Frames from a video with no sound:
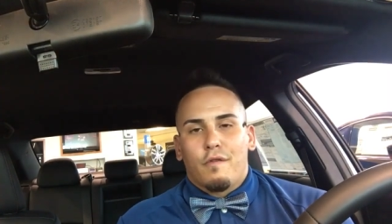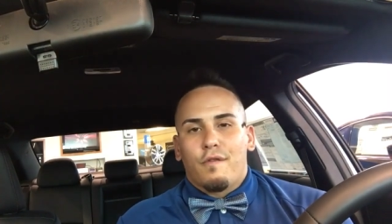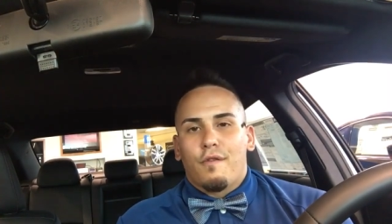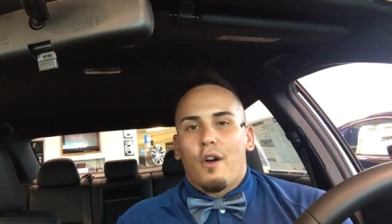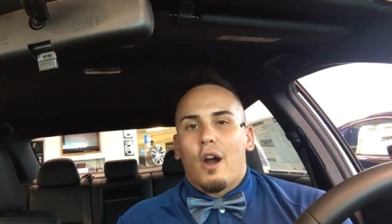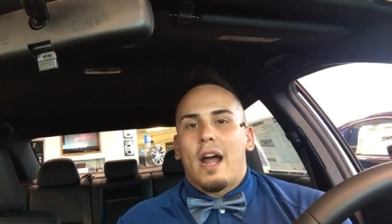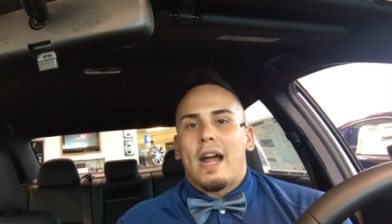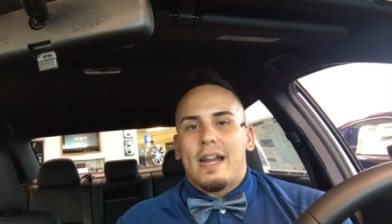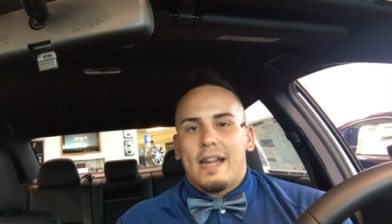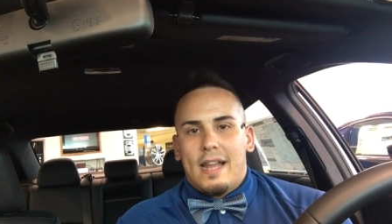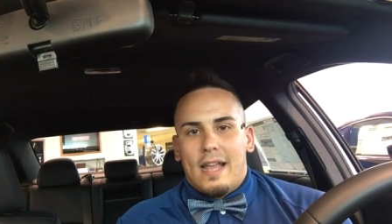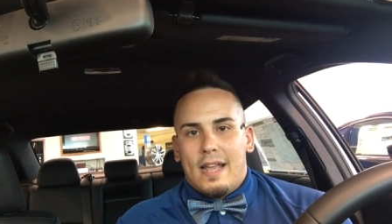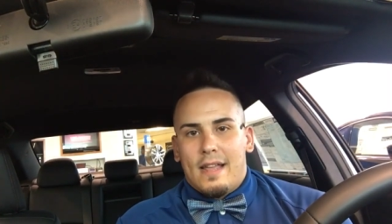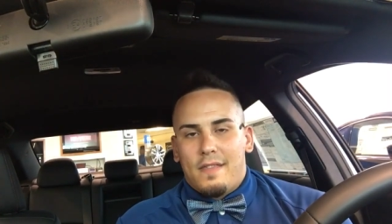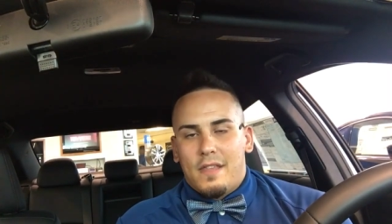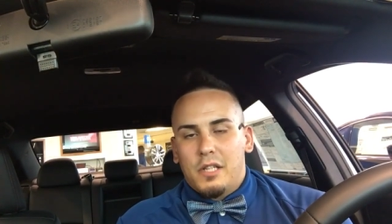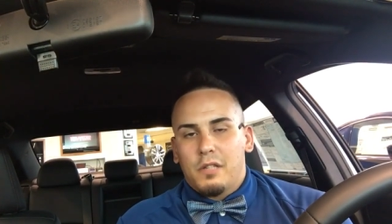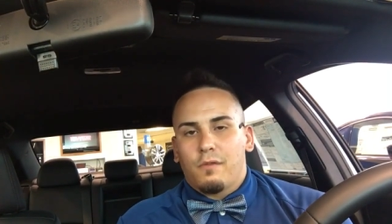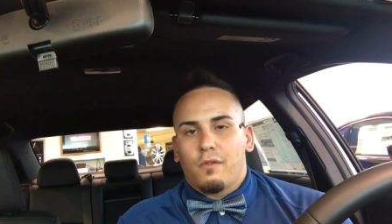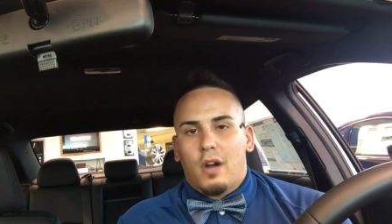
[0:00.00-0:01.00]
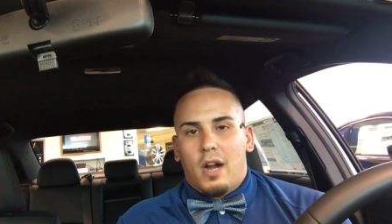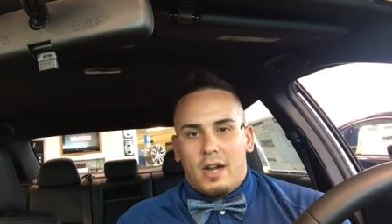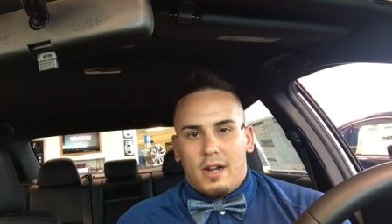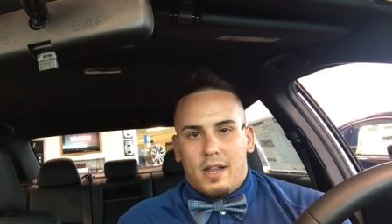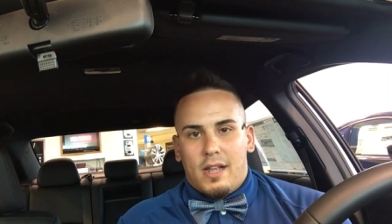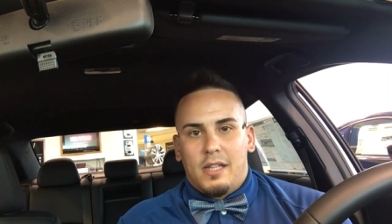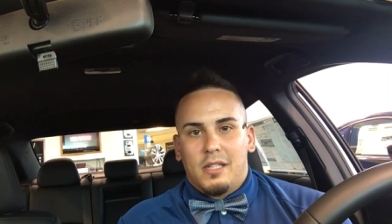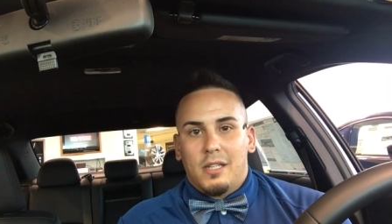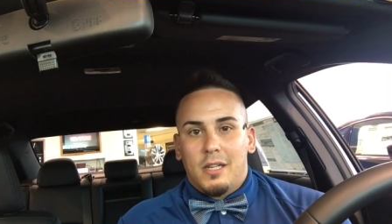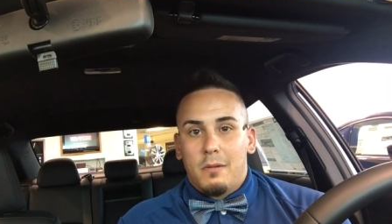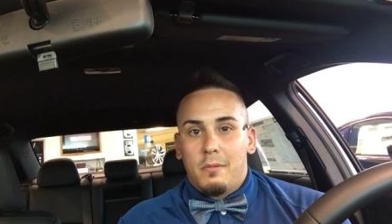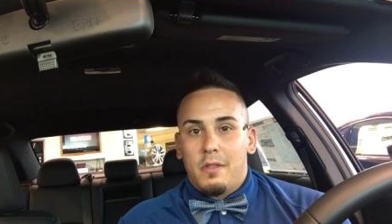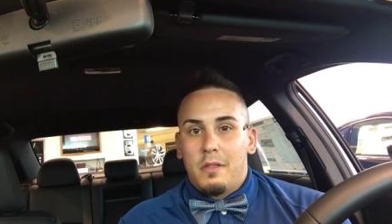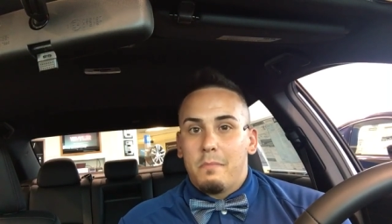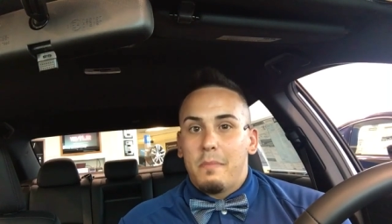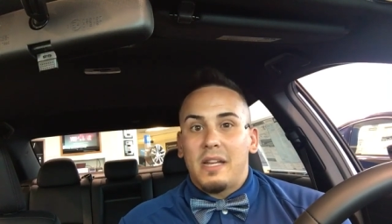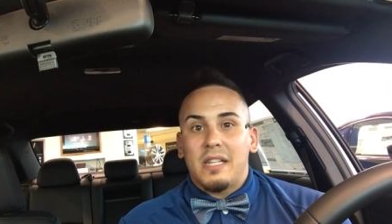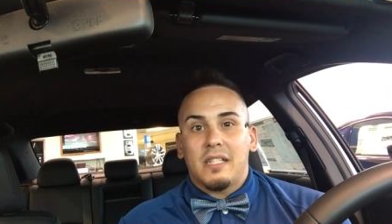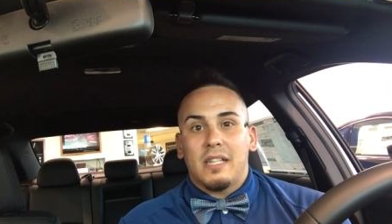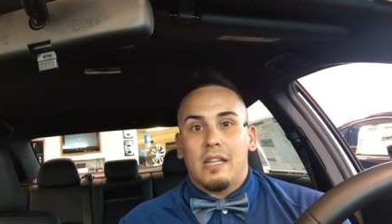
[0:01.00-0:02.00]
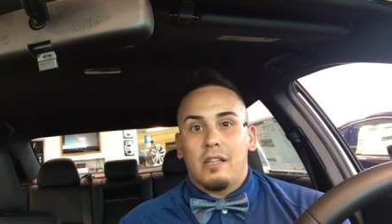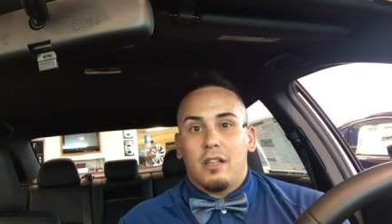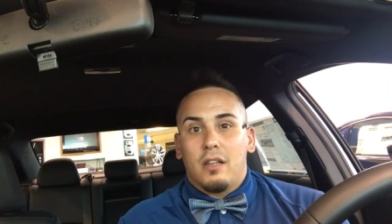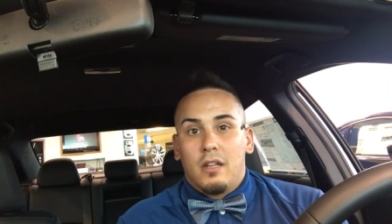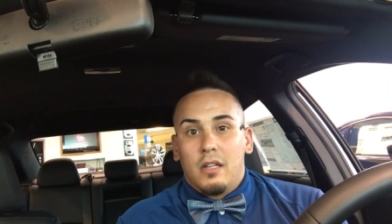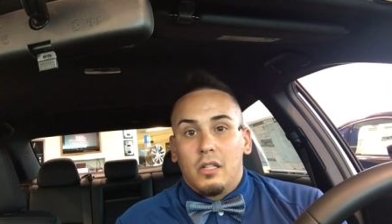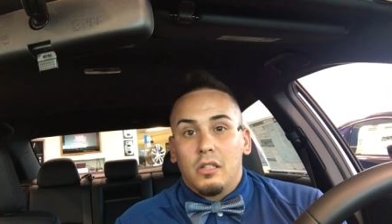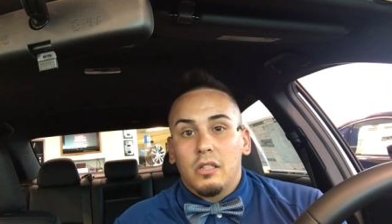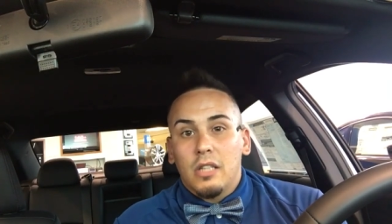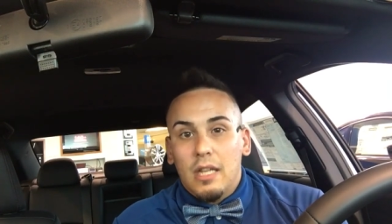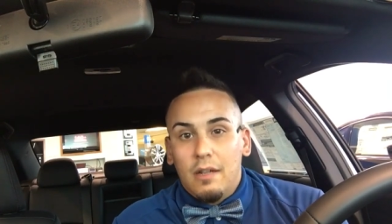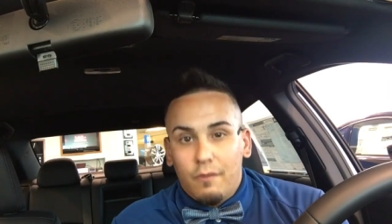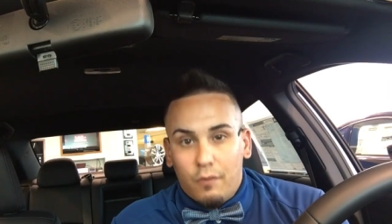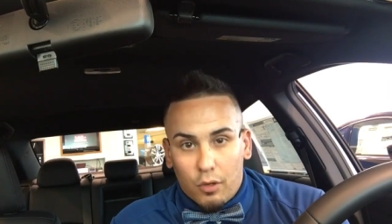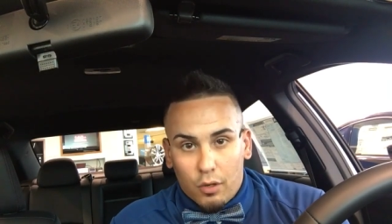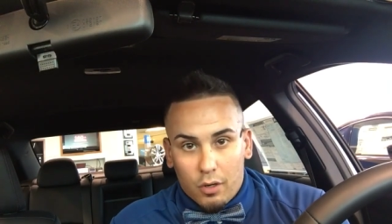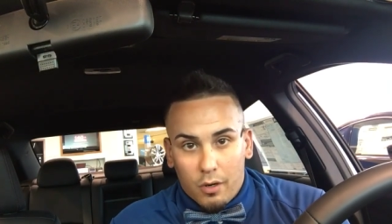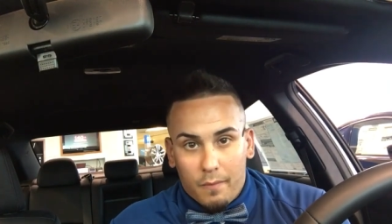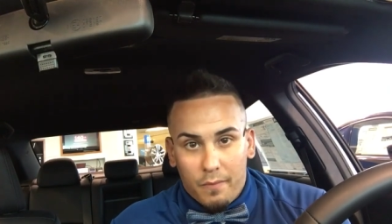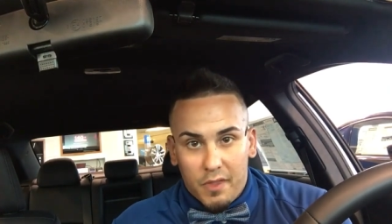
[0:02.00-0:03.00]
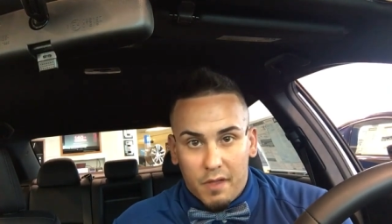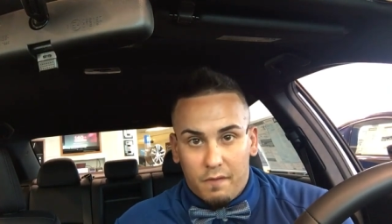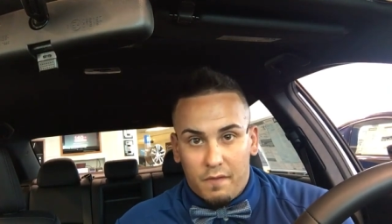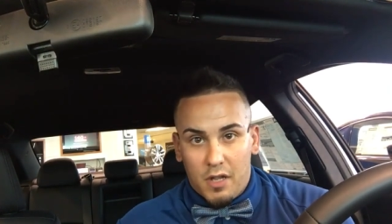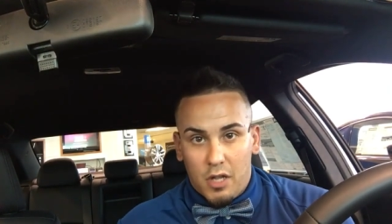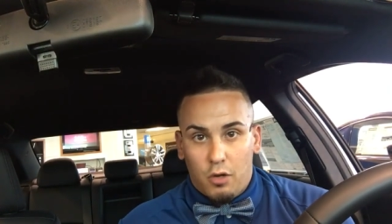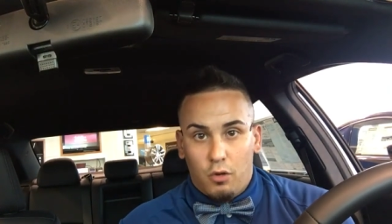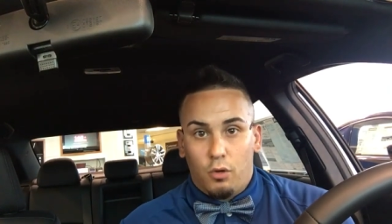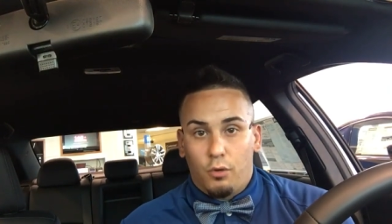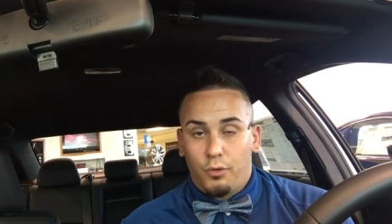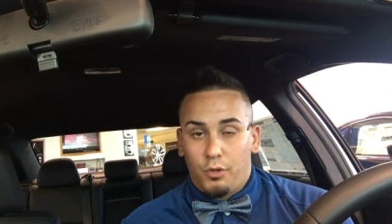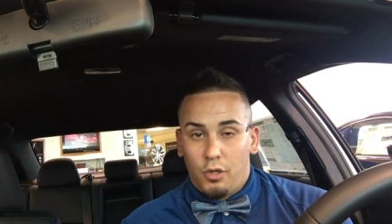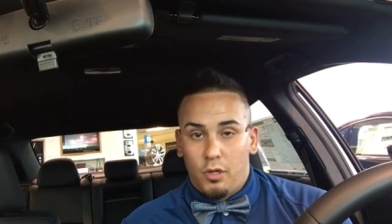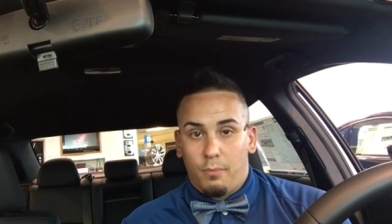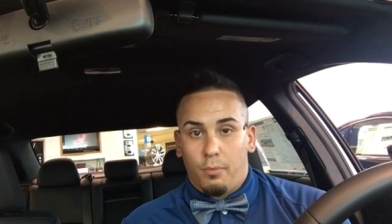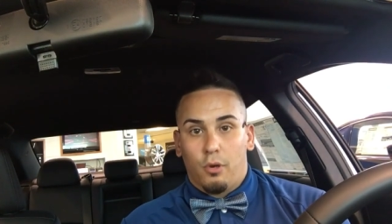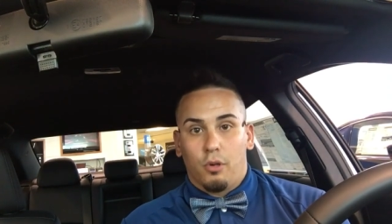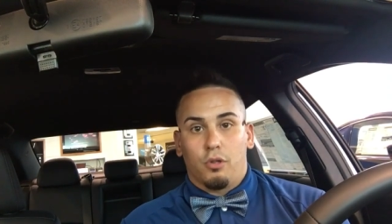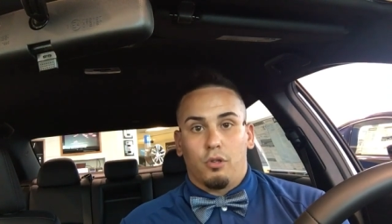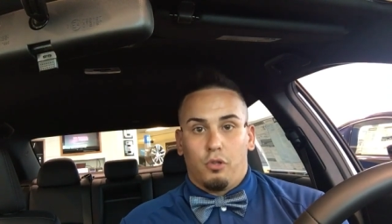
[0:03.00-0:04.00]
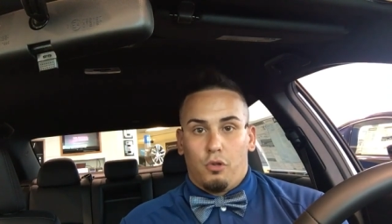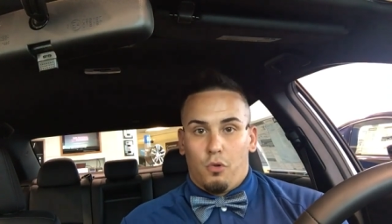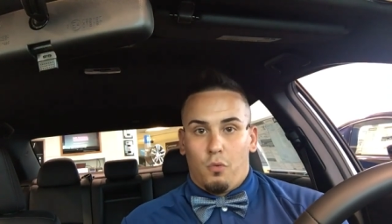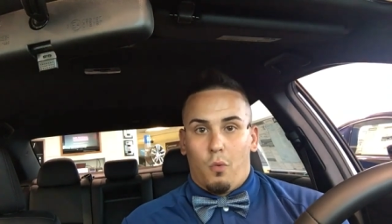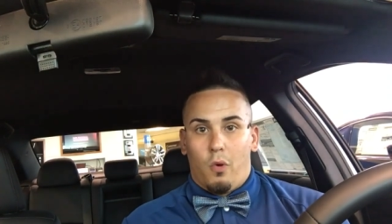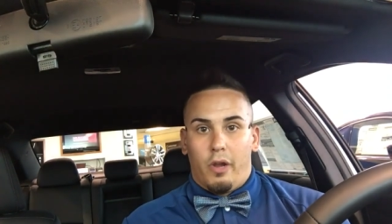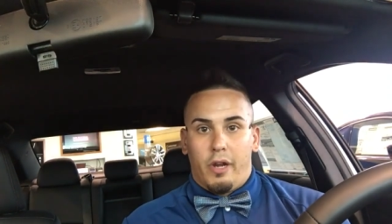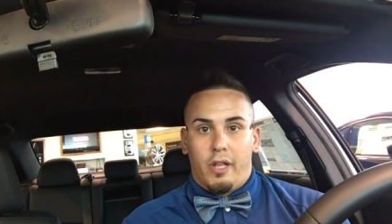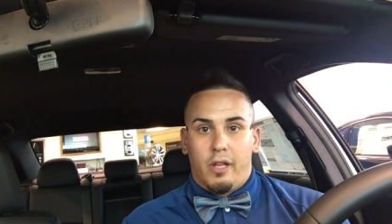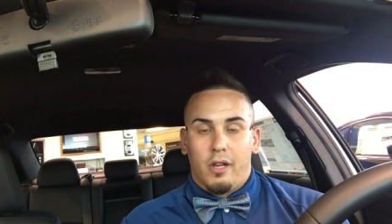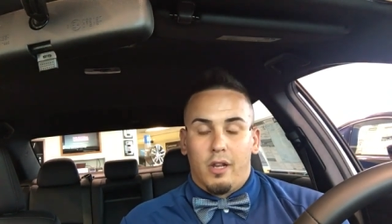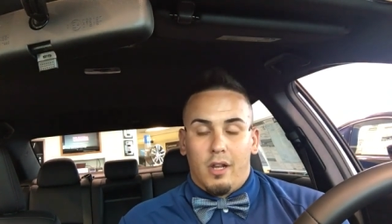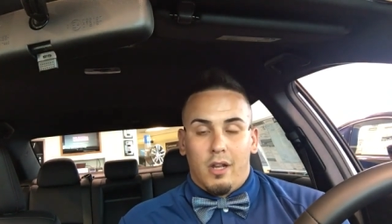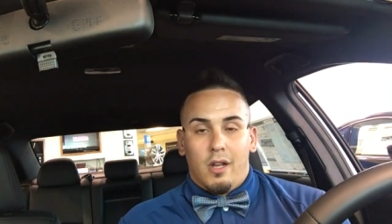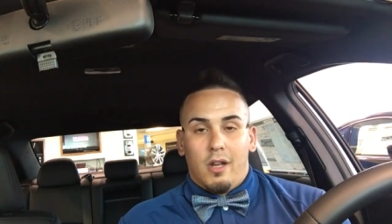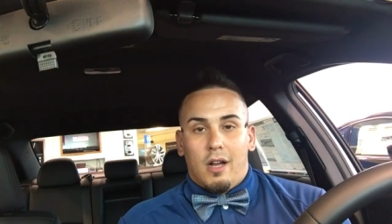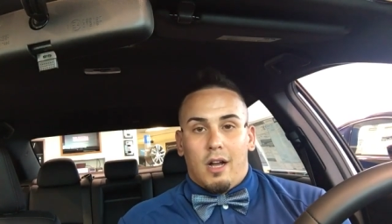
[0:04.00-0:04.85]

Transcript: Friday, this Friday, is going to be the best day to deliver the vehicle to the person who won it.